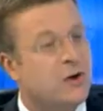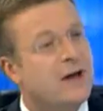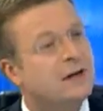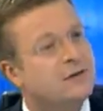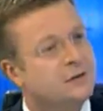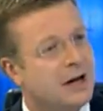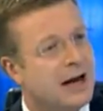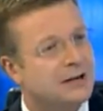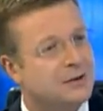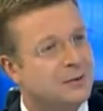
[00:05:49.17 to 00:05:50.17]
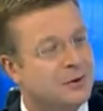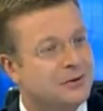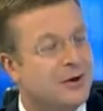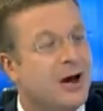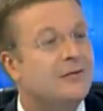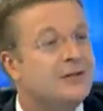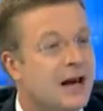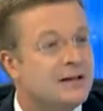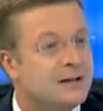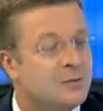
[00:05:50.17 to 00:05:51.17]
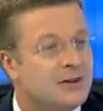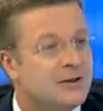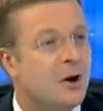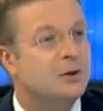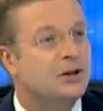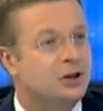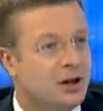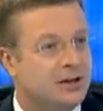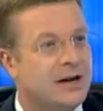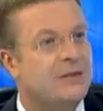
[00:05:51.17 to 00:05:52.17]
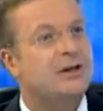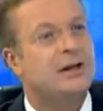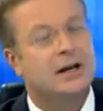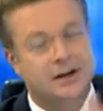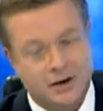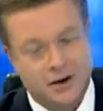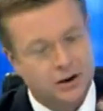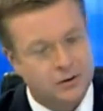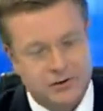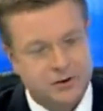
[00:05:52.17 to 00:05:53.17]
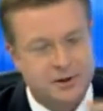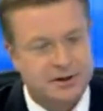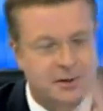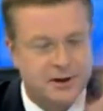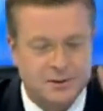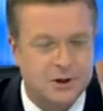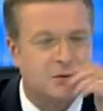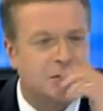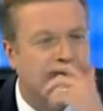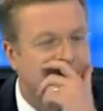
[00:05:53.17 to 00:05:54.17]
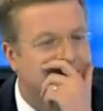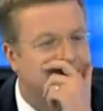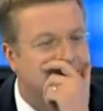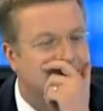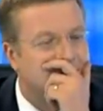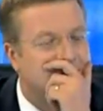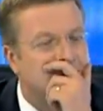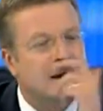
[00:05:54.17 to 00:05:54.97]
unravelling for the last number of days, as we saw with the John Terry thing and all those other bits and pieces. We don't want to go back to there now.